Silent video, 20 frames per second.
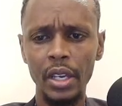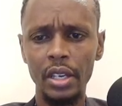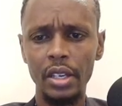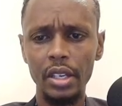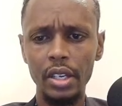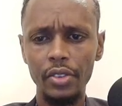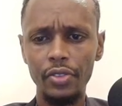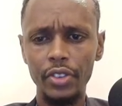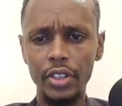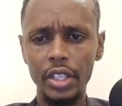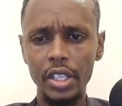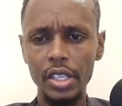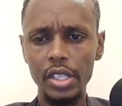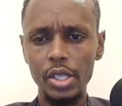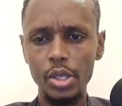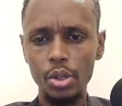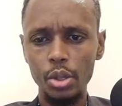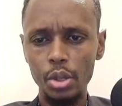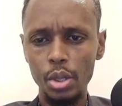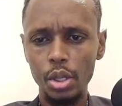If it
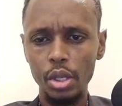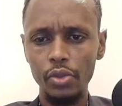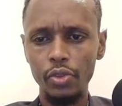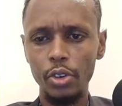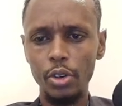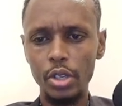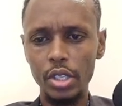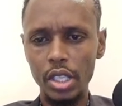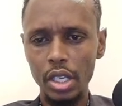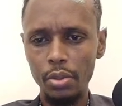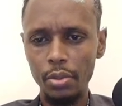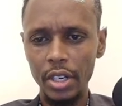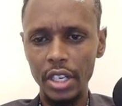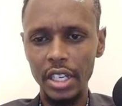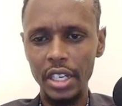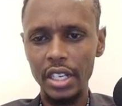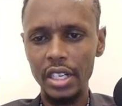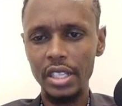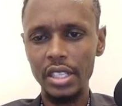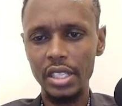is Yusuf or someone
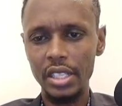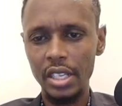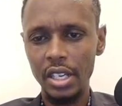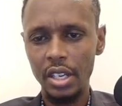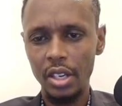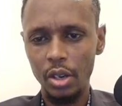else